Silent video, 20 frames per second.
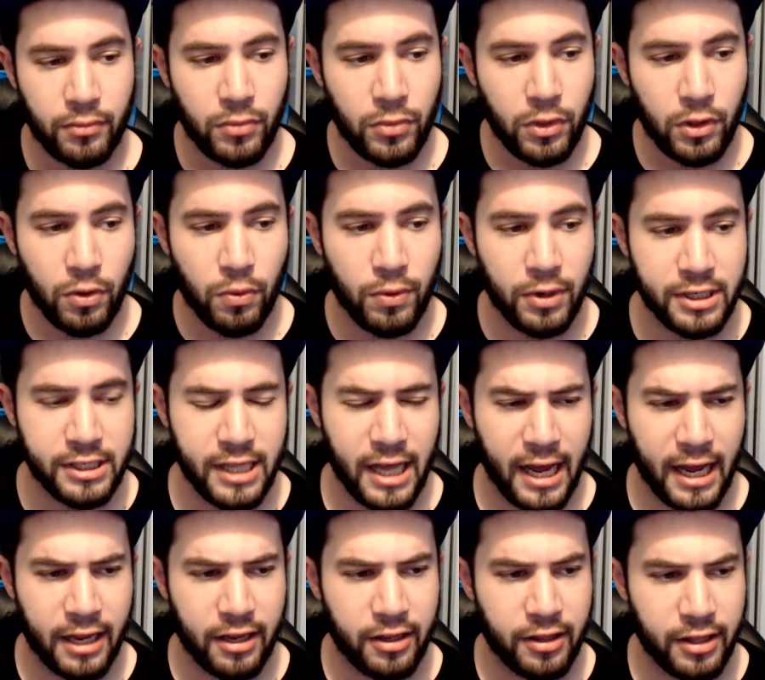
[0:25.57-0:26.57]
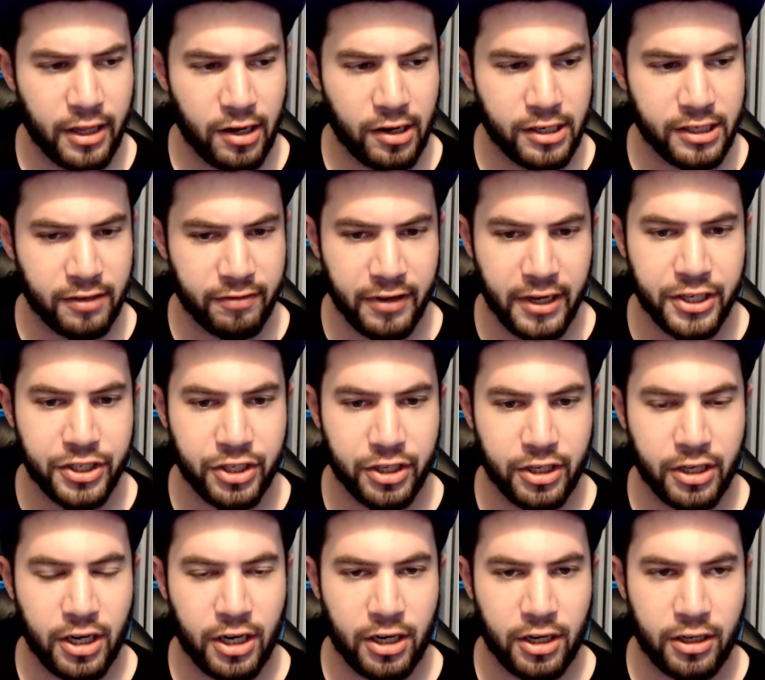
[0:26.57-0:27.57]
was that there's a feature
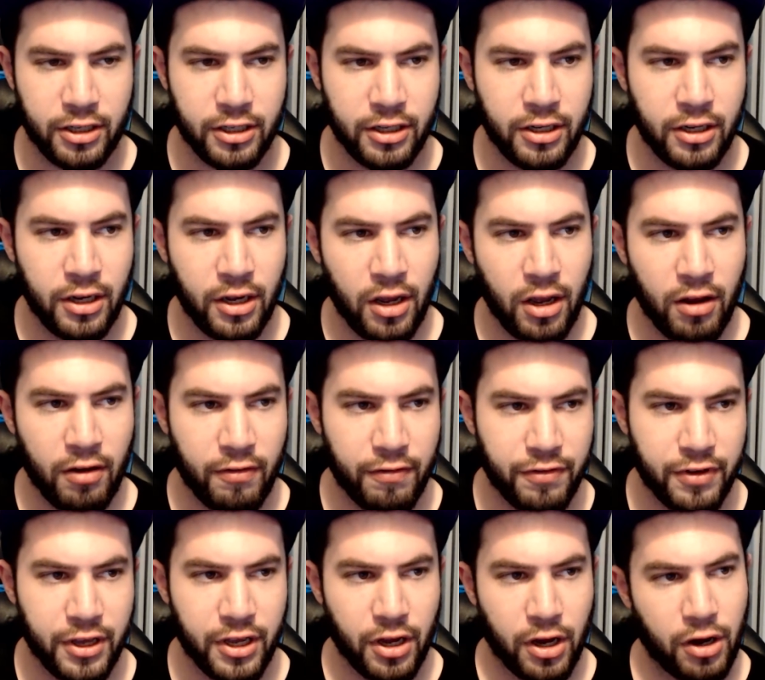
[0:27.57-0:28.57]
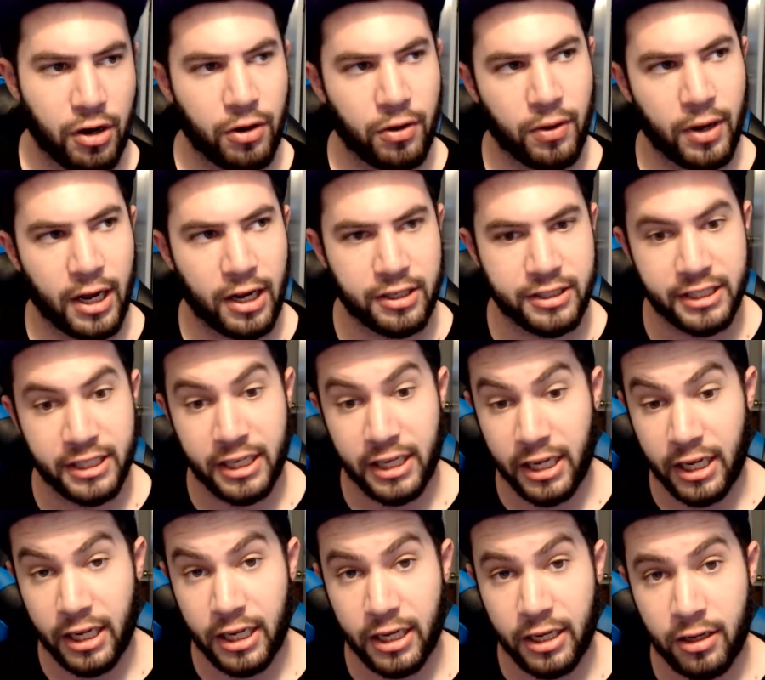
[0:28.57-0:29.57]
called
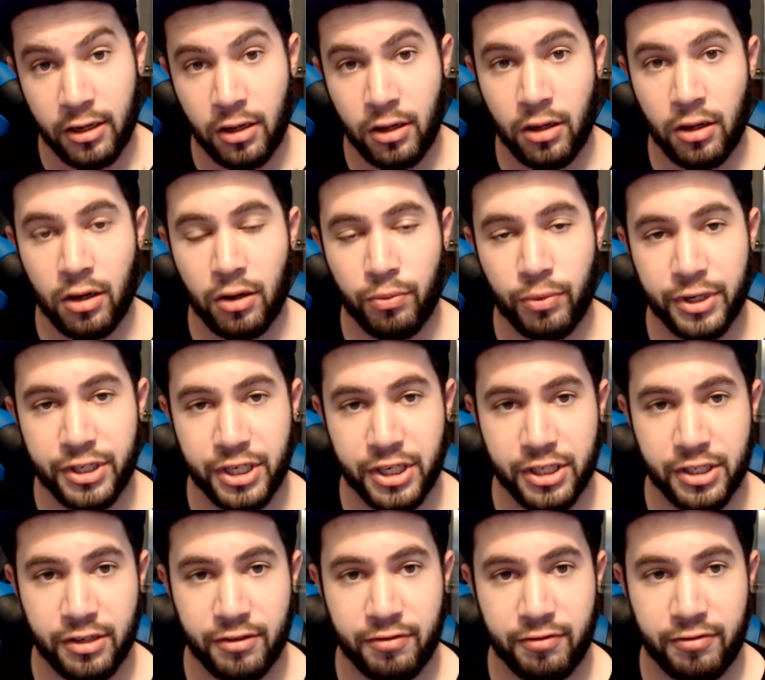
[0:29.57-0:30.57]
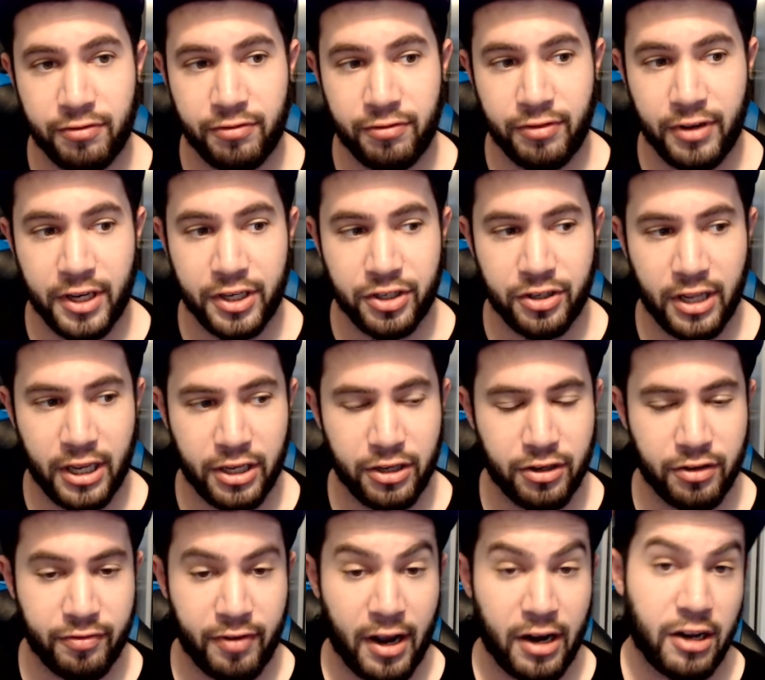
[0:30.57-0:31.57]
VoLTE, which is a feature that you
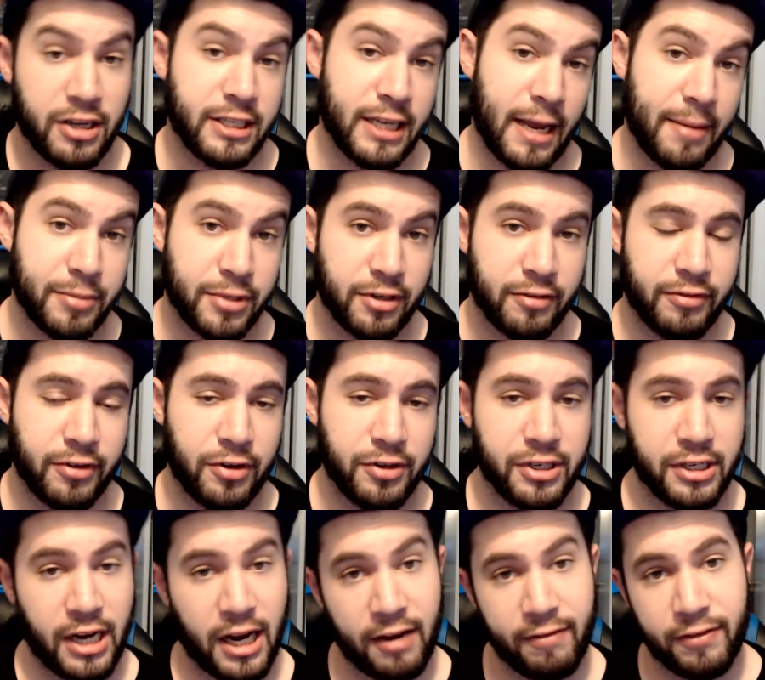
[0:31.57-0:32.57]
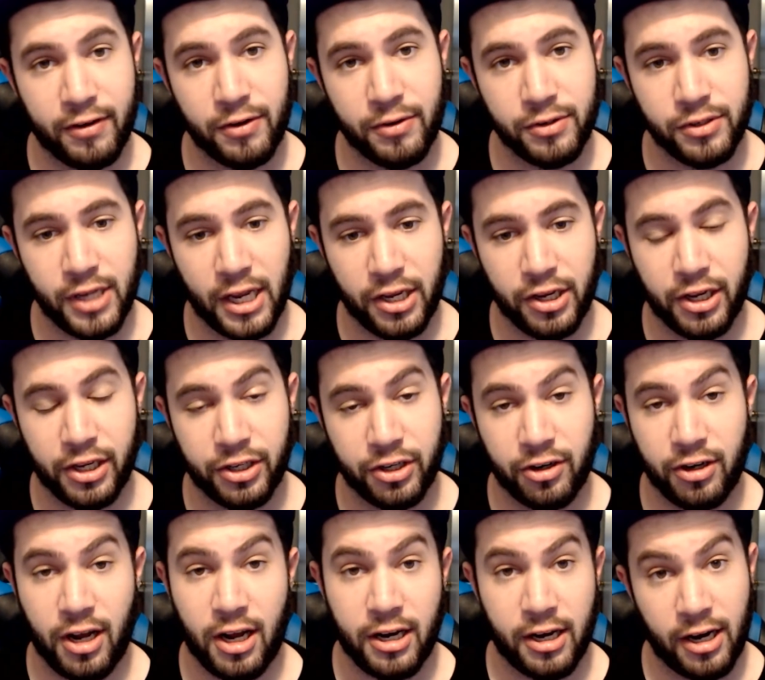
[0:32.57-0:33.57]
can find on Samsung phones and iPhones that you can turn
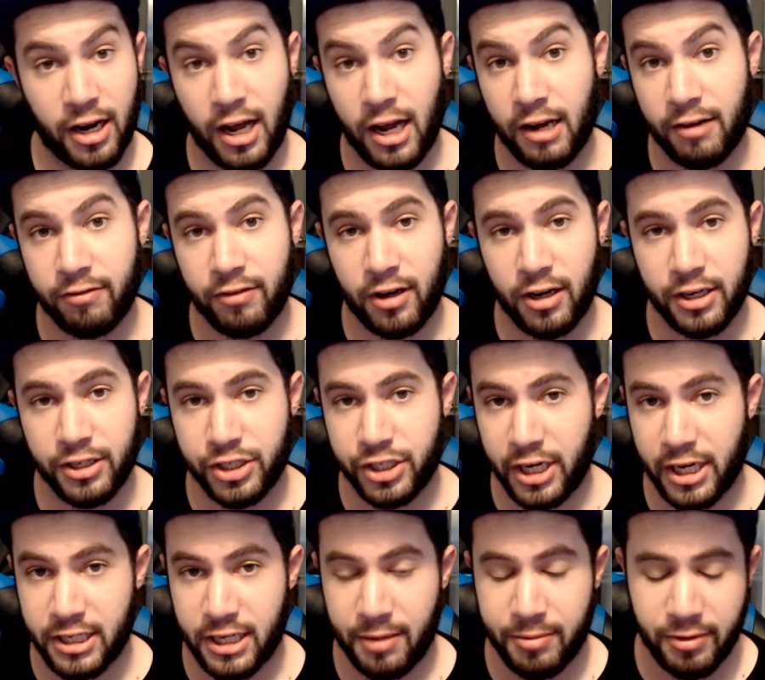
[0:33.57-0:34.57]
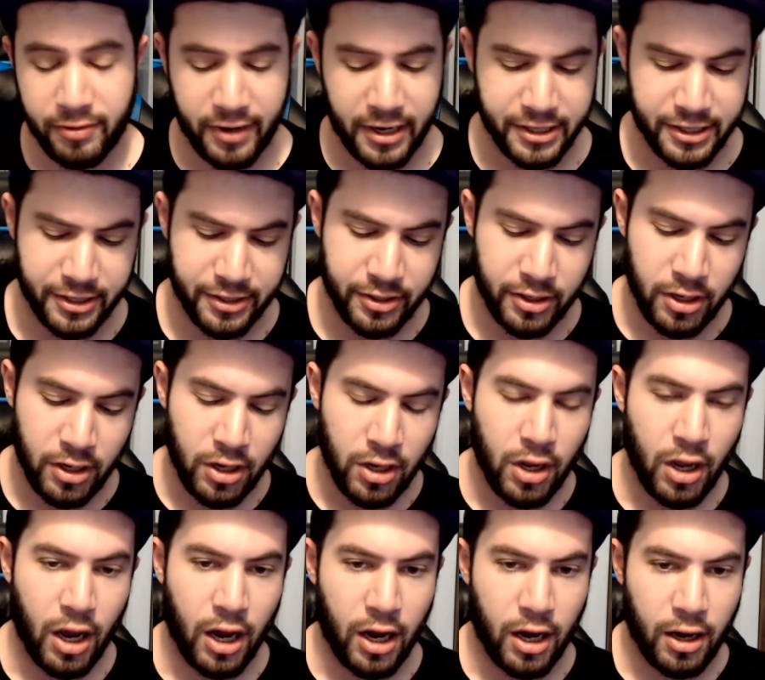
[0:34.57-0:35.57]
on and off on GSM devices.
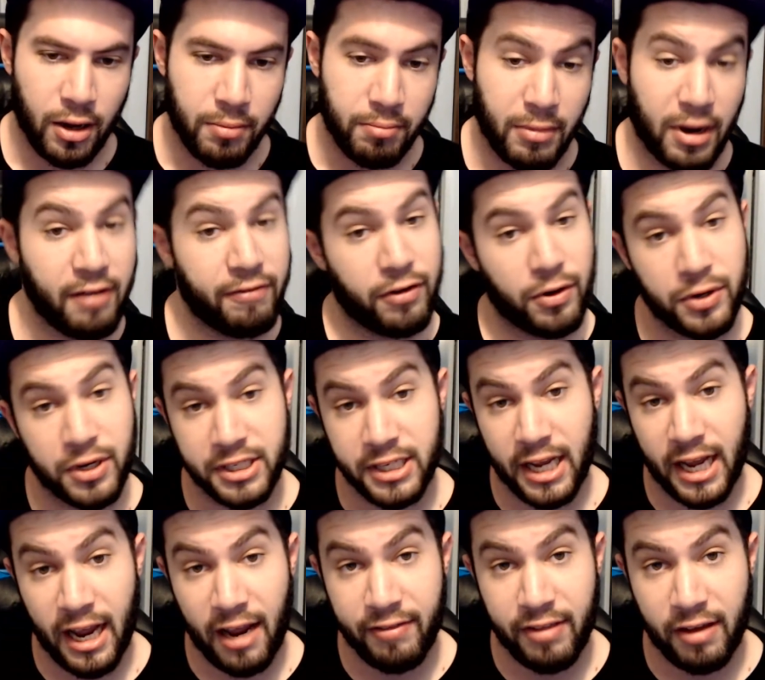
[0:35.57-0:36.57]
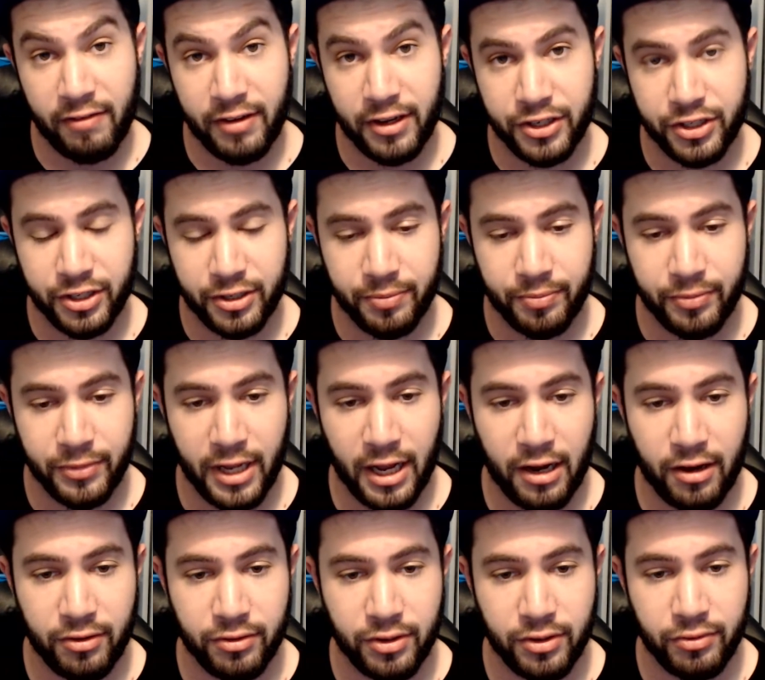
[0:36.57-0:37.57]
My phone does not have that feature.
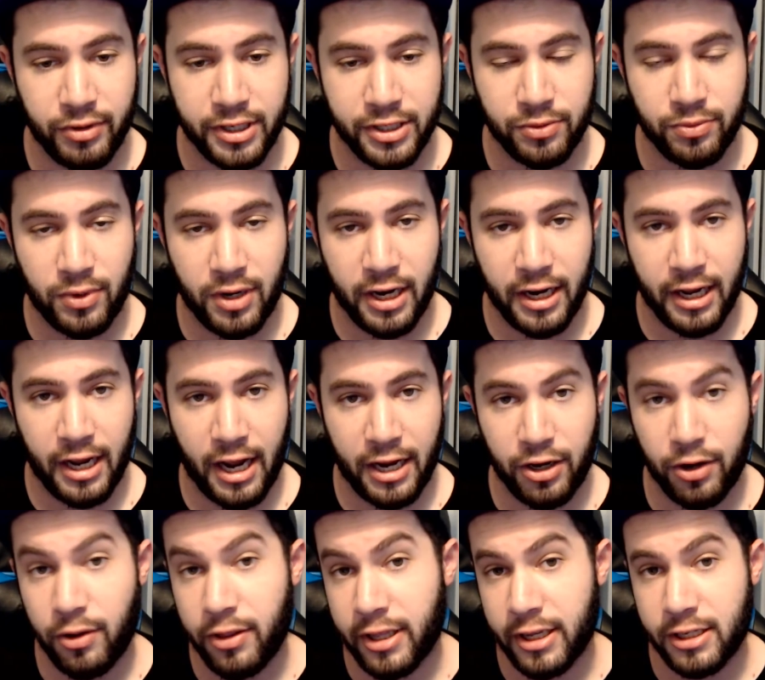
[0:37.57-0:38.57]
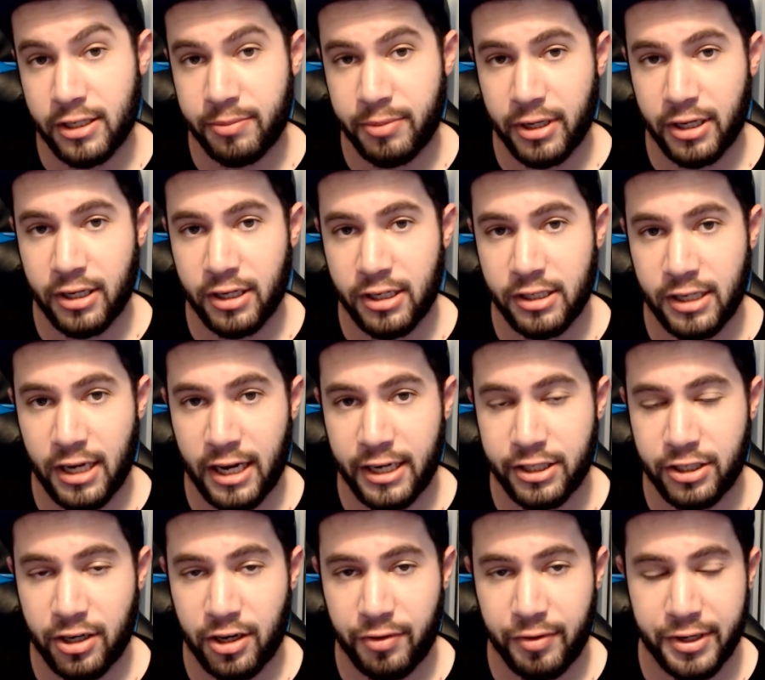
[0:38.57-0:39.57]
Now, the reason why I know this because I
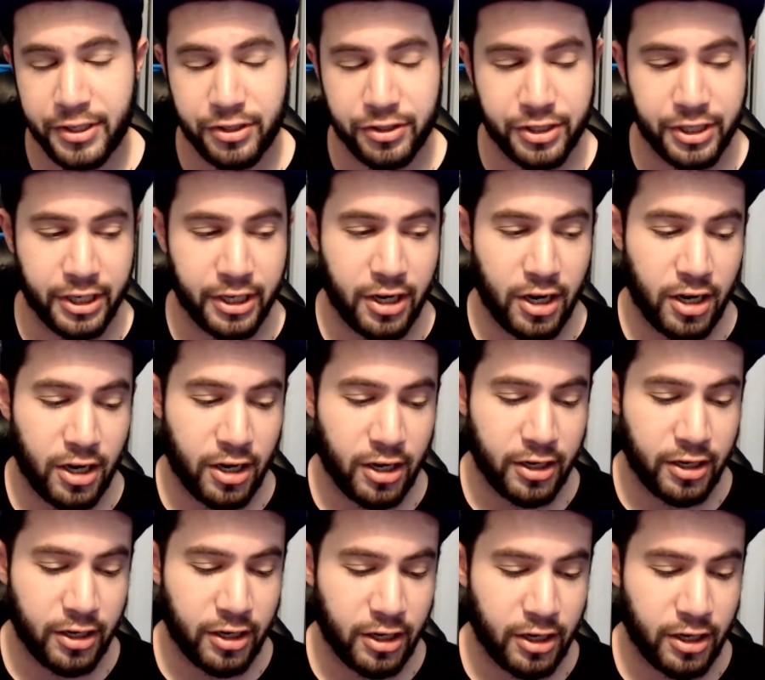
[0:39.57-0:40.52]
started researching on